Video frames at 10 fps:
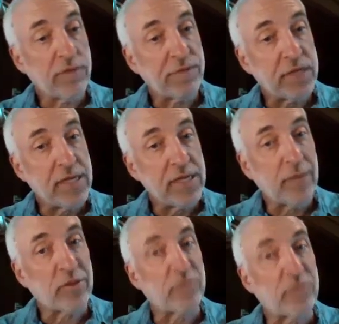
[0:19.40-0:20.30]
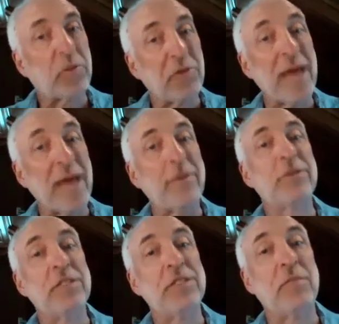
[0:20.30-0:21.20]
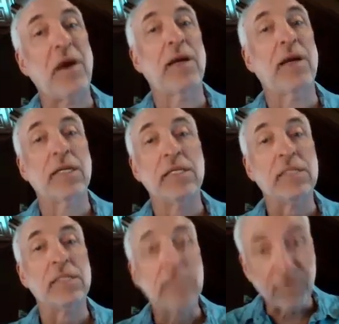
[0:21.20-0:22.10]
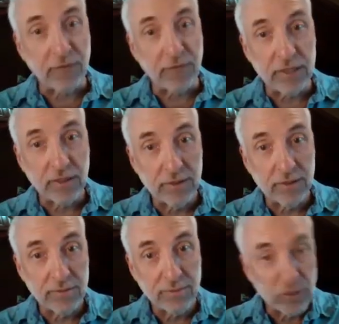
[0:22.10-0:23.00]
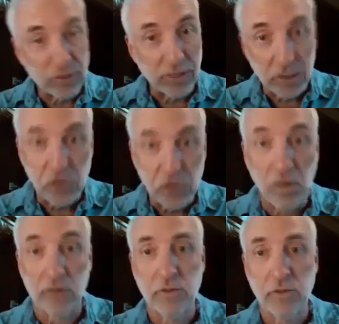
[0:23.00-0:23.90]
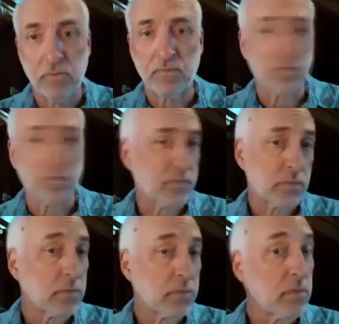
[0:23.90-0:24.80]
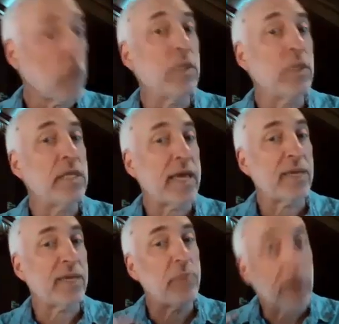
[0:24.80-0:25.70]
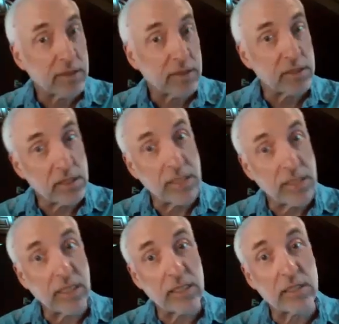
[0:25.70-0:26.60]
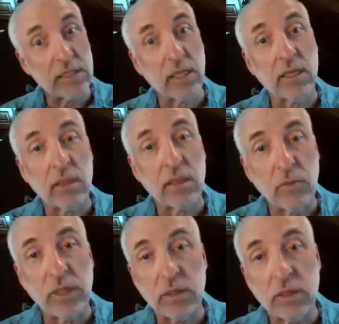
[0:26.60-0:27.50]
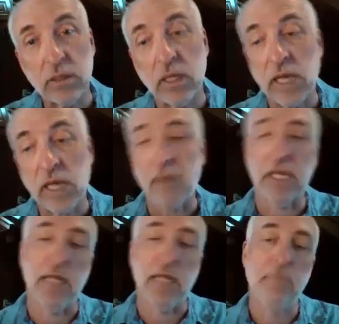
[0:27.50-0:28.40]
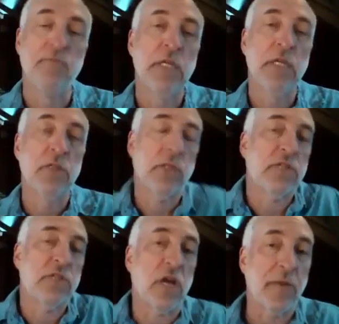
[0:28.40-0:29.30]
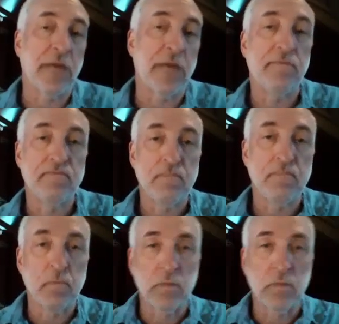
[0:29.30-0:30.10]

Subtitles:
If the number of parameters in the model is different between these two models, well, then that comparison is a little bit complicated. So let's talk about it.